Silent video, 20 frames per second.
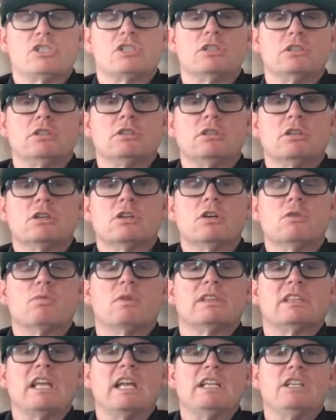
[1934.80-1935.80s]
to learn
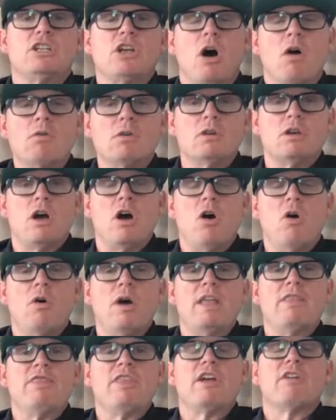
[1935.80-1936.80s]
what they don't know,
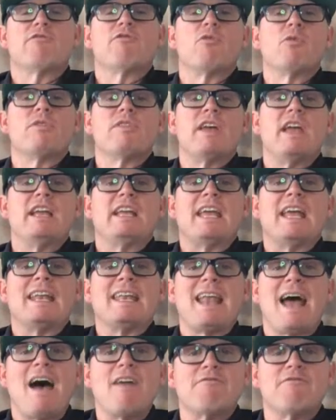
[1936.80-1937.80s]
and therefore they
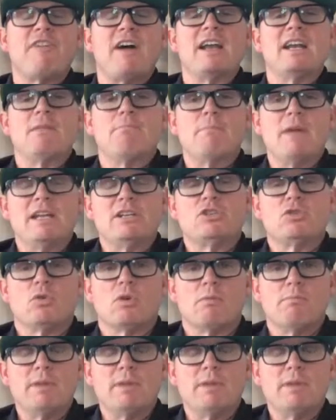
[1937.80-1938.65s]
cannot find a mentor,